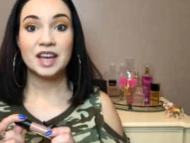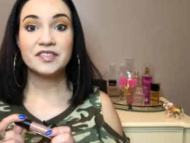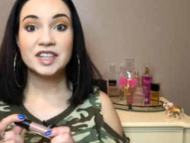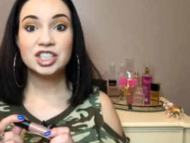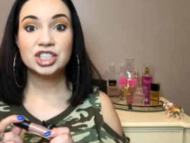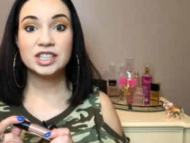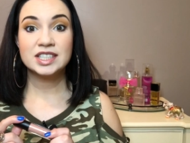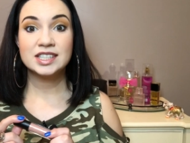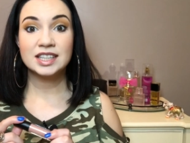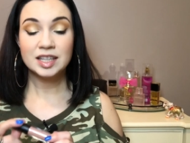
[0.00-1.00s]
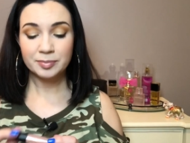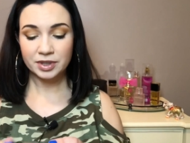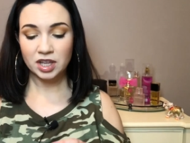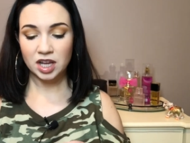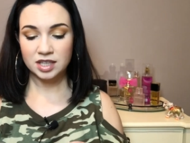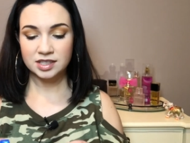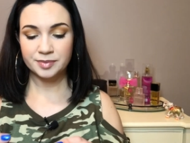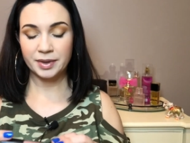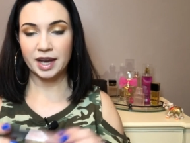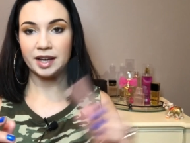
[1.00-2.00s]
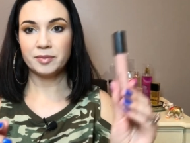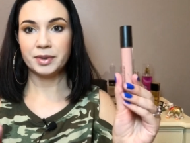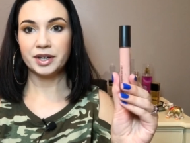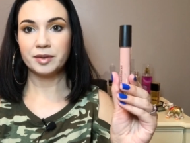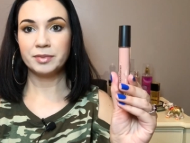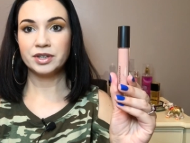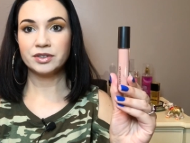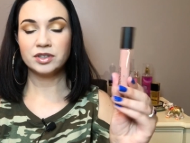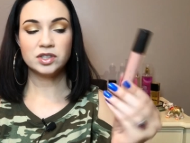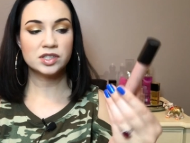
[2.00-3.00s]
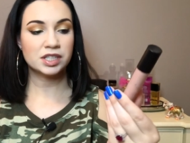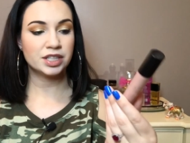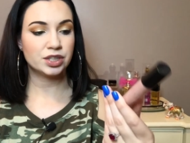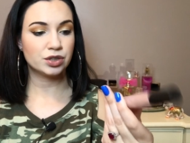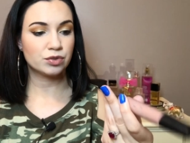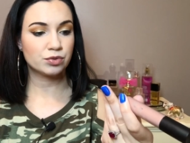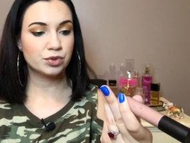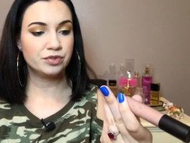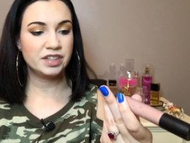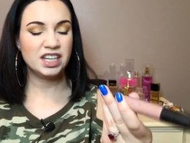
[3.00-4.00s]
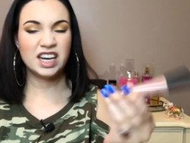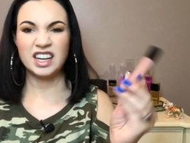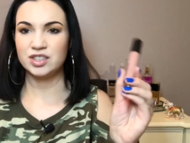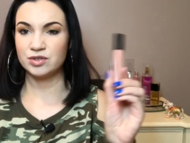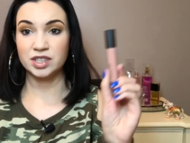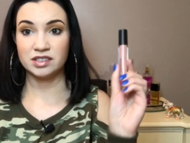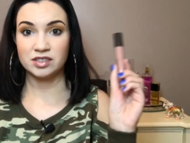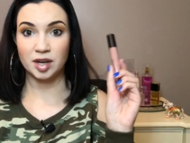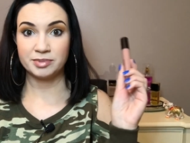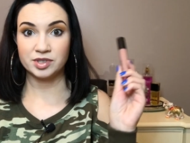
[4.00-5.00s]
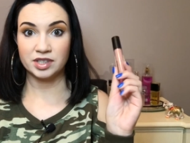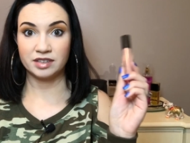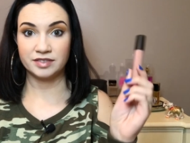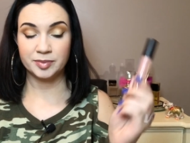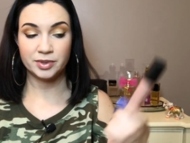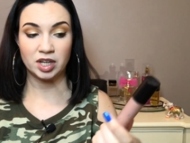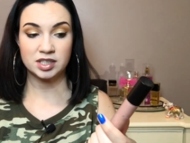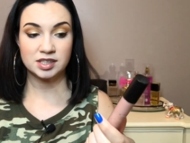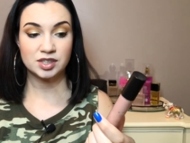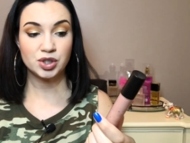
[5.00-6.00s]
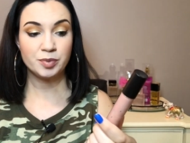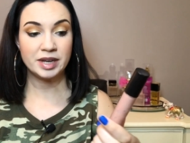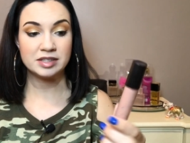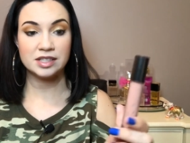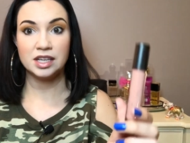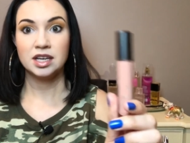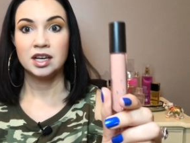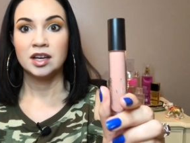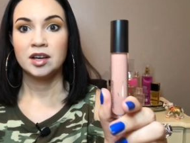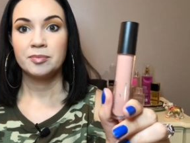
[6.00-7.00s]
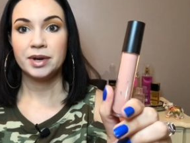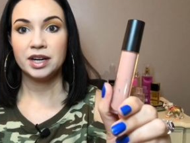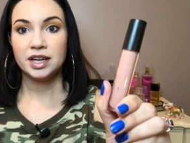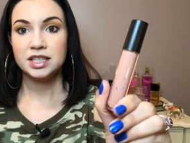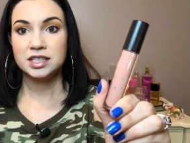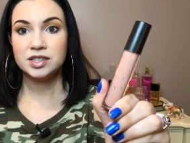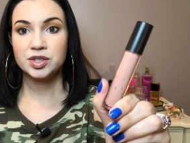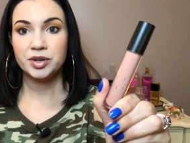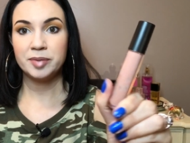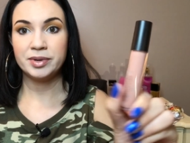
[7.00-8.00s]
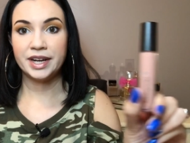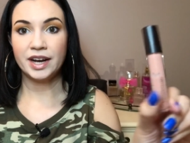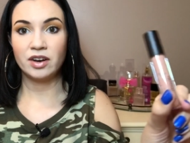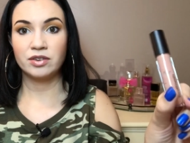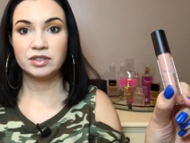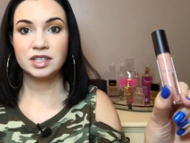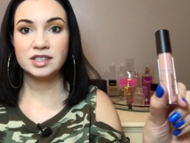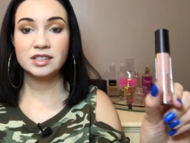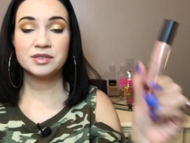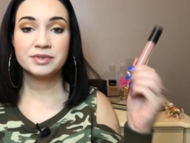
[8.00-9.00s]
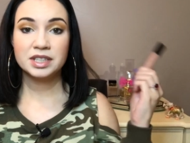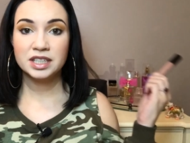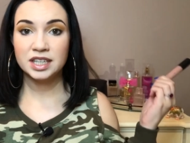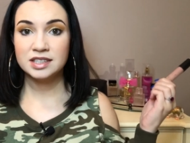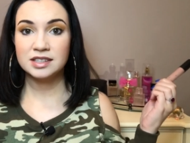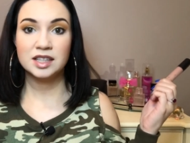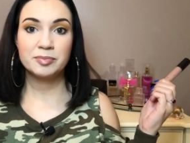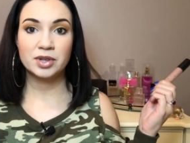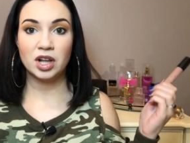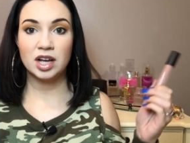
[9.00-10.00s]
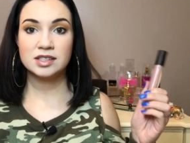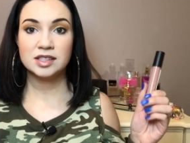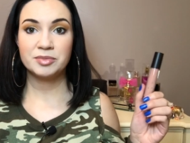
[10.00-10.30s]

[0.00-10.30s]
I finished this lip gloss by Bare Minerals in Groovy. I don't take stoppers out of lip gloss, too messy, but I did scrape it out. This is a really nice lip gloss.